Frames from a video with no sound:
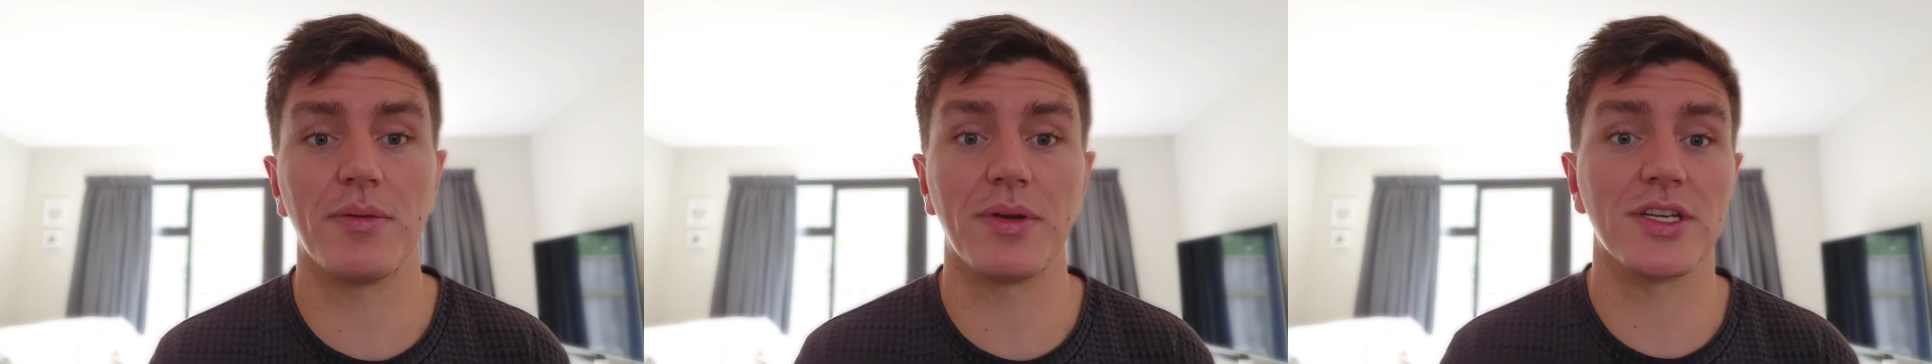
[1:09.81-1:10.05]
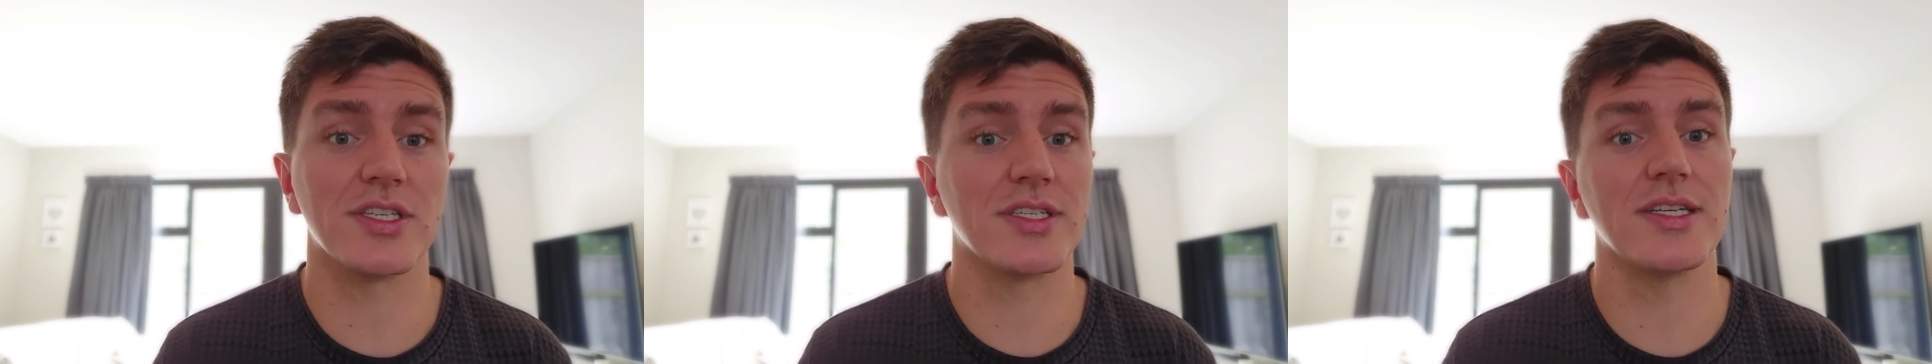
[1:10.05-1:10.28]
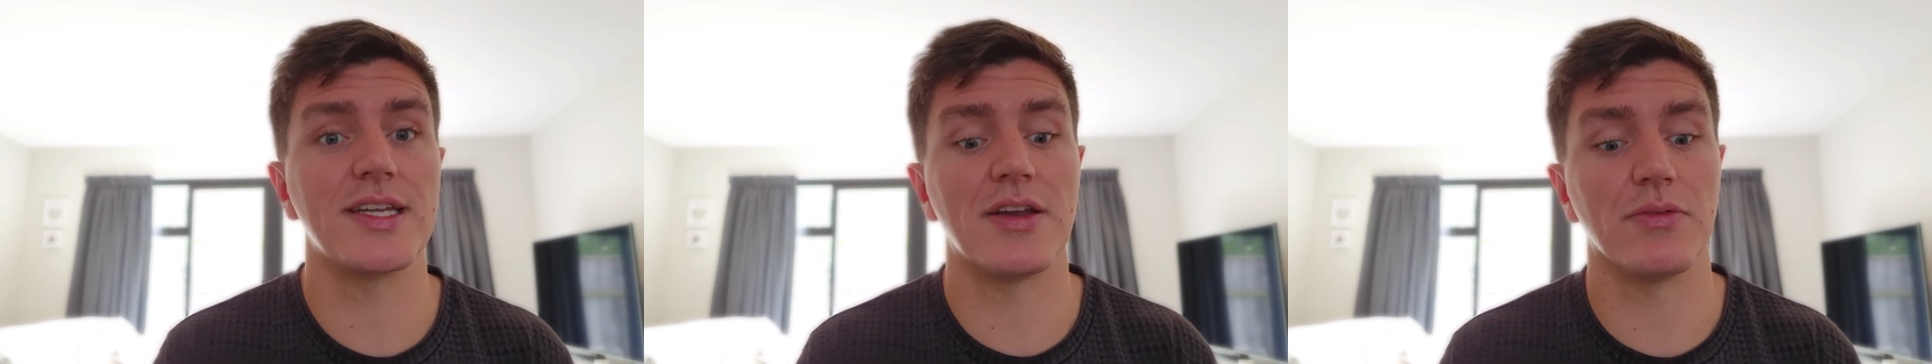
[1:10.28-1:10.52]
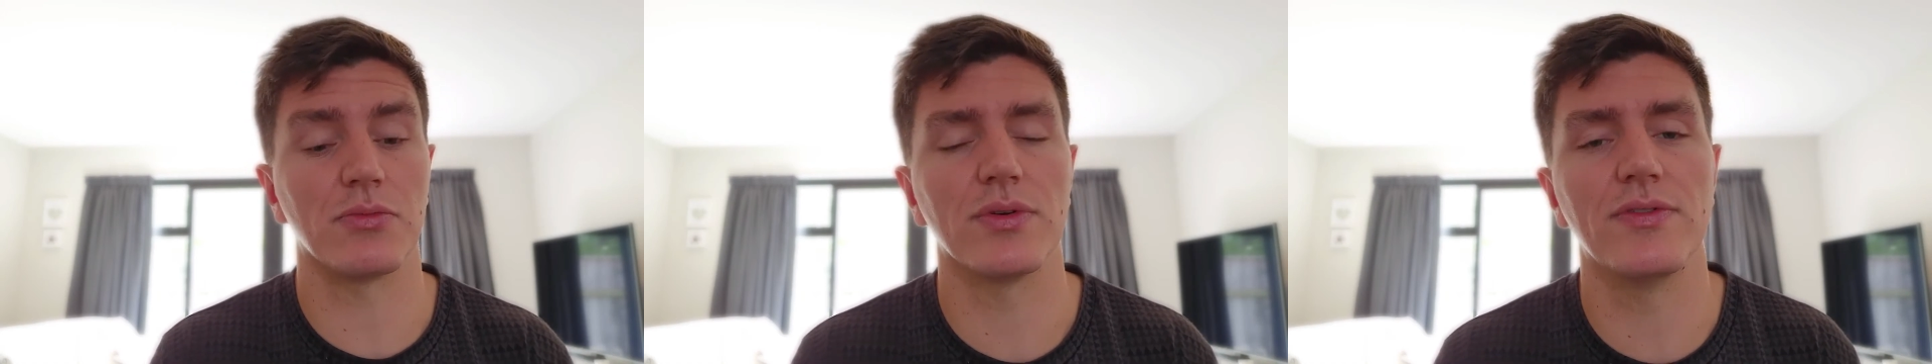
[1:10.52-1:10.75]
I'm going to sit
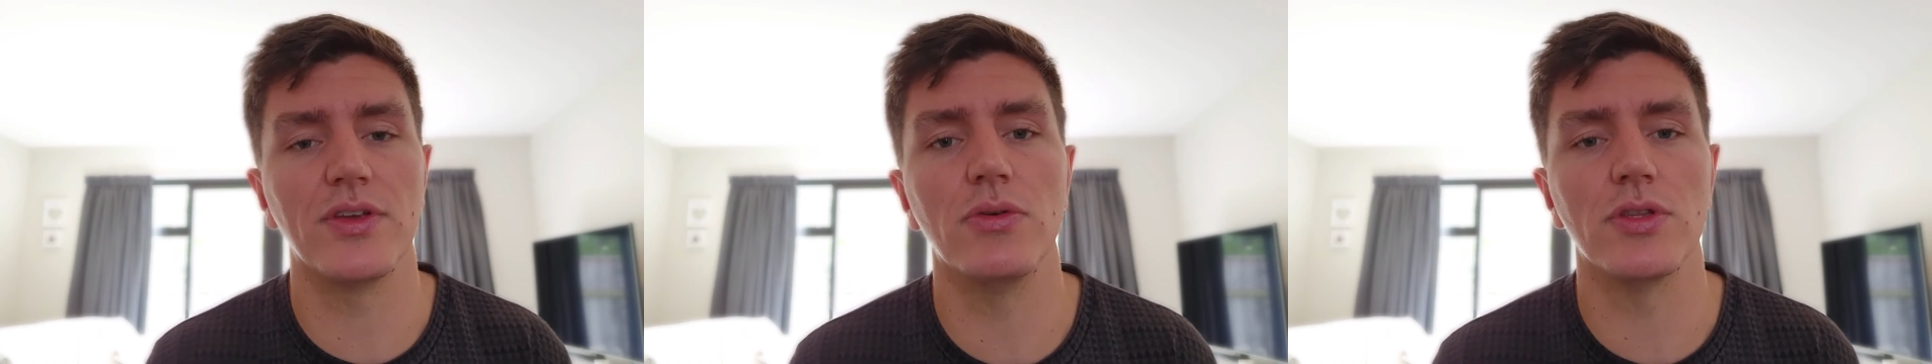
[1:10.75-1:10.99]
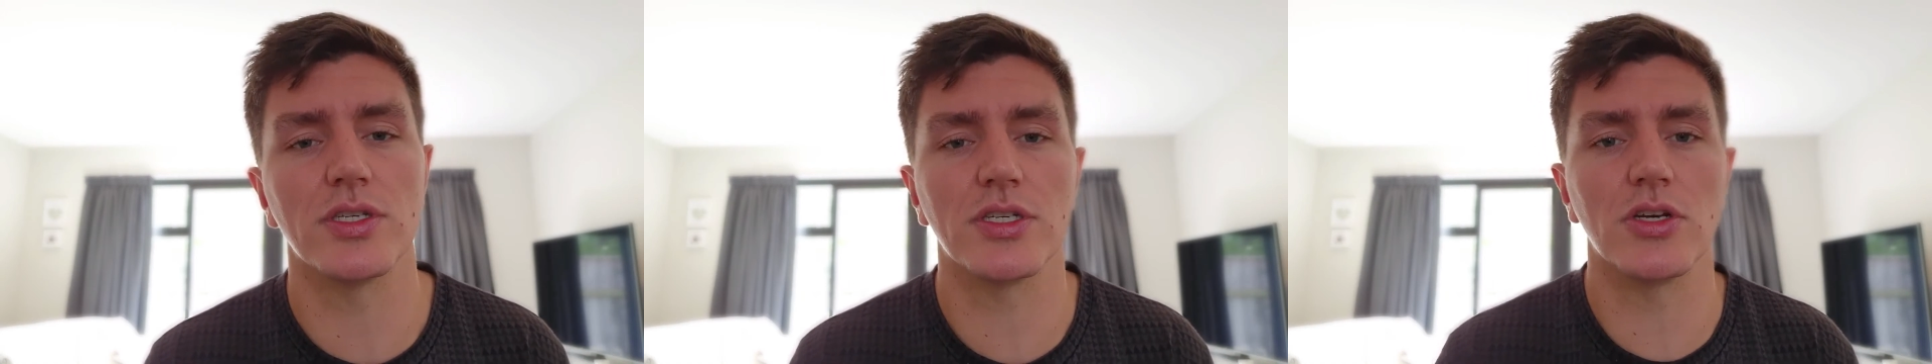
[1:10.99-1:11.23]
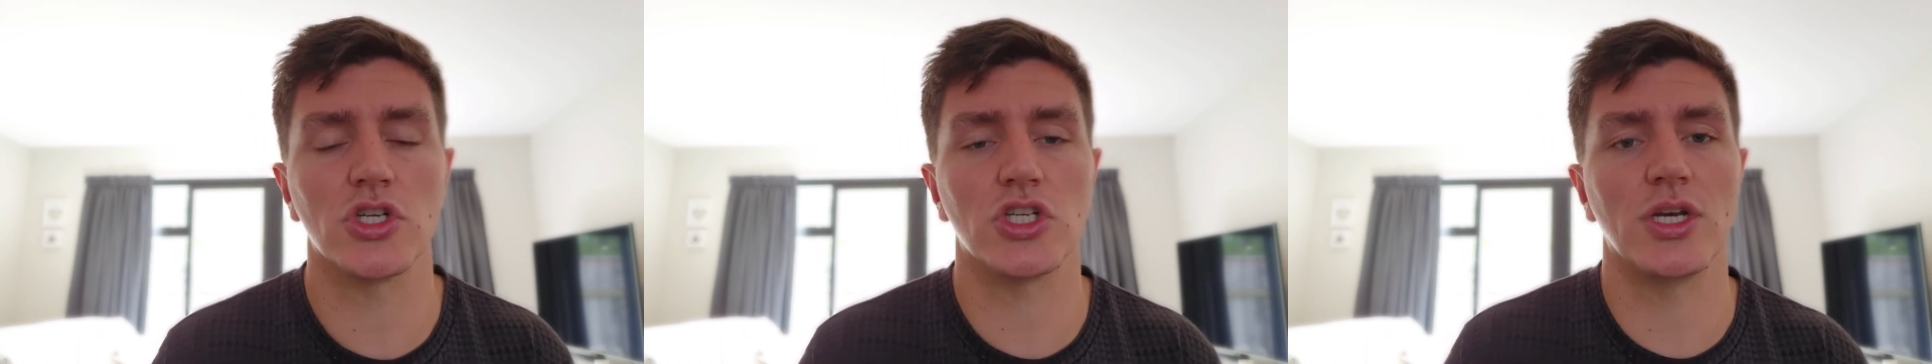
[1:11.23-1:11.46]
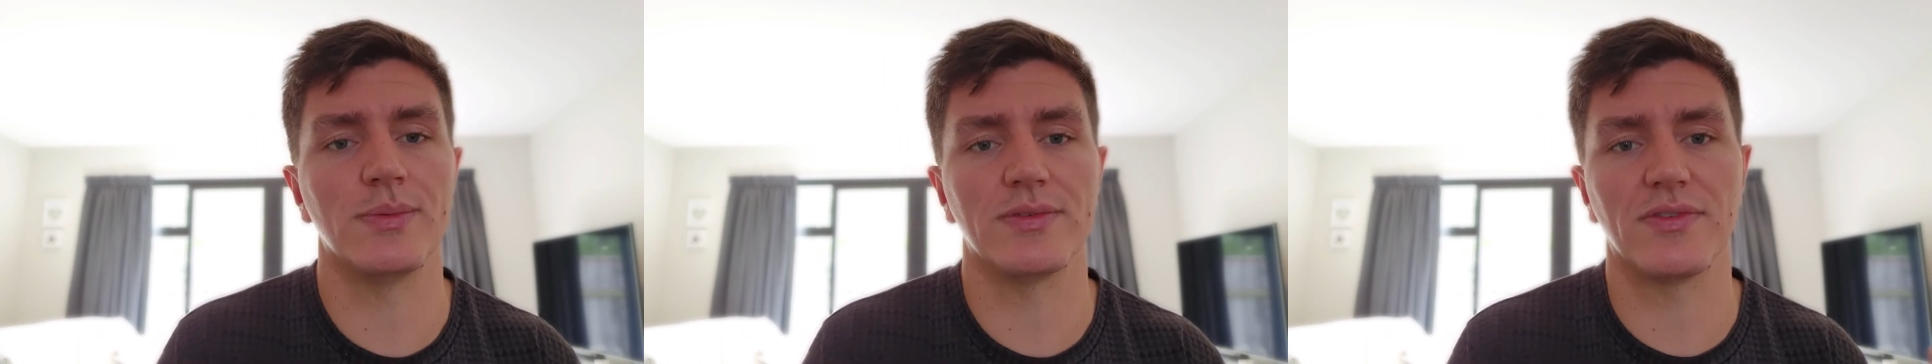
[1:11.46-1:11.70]
down and review the search
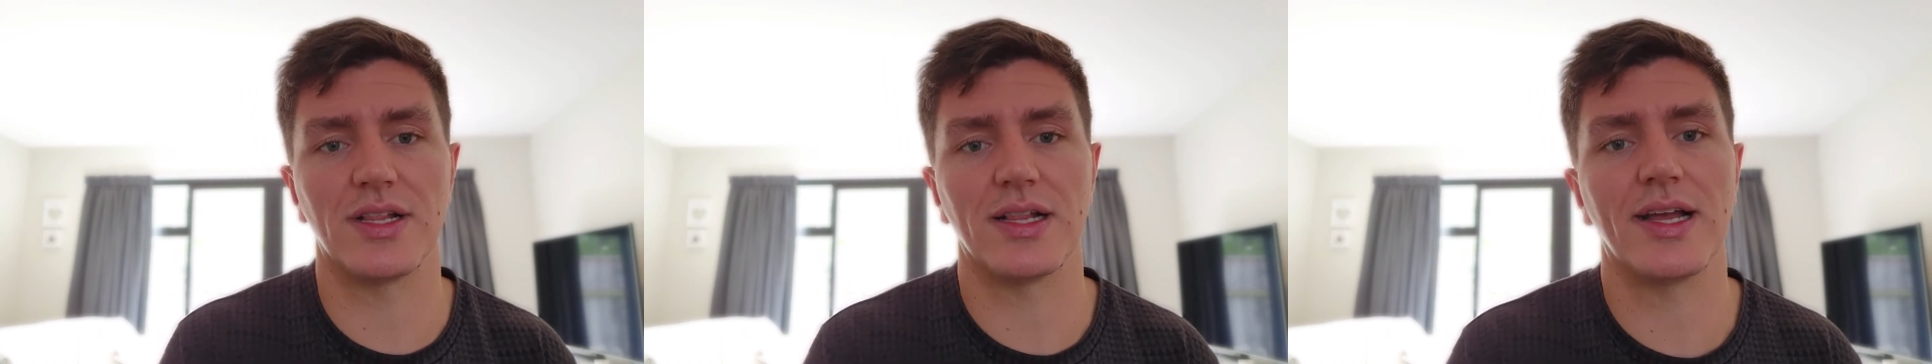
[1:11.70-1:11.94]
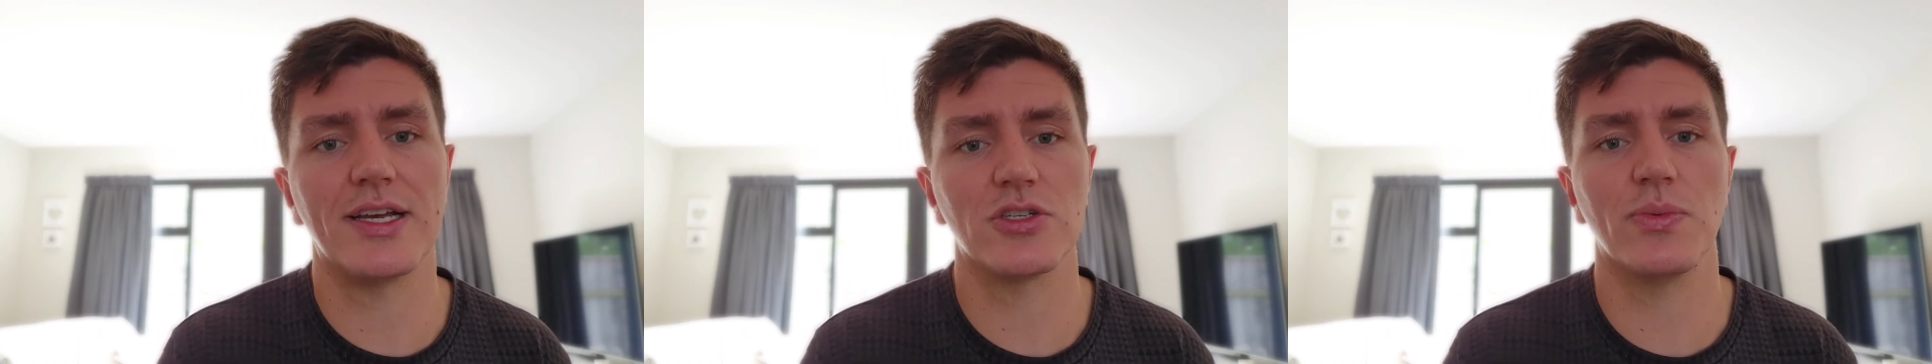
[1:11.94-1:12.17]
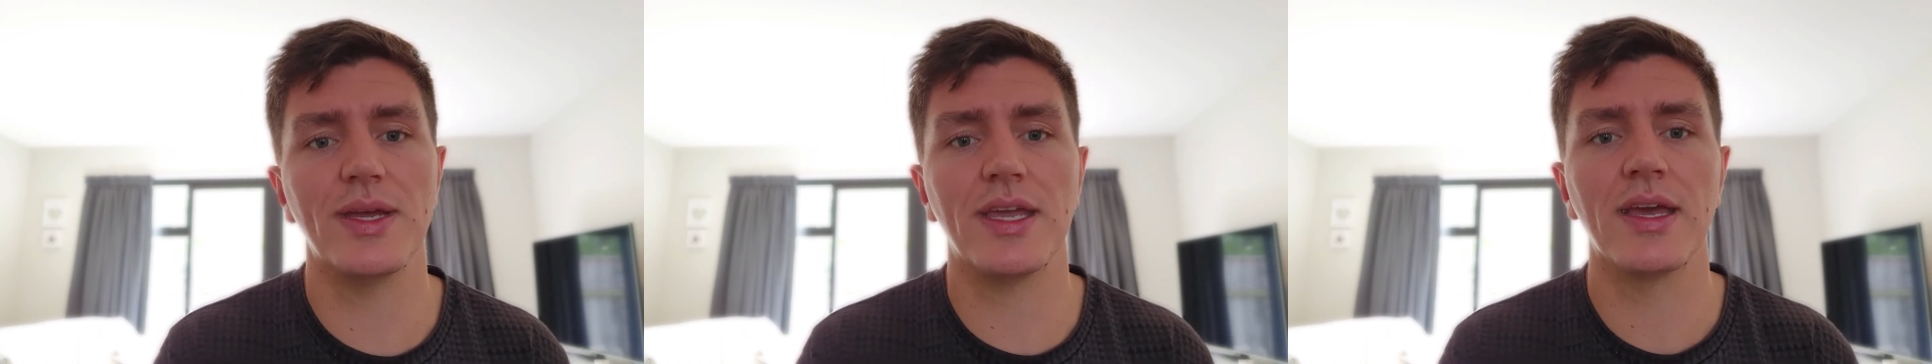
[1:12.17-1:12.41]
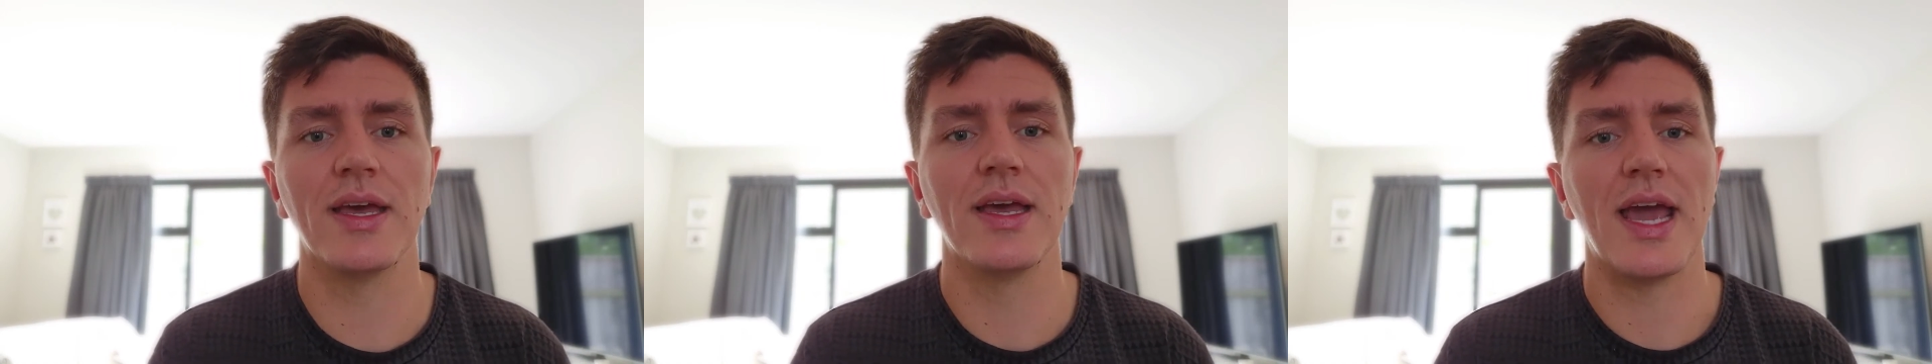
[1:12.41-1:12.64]
terms for the last week,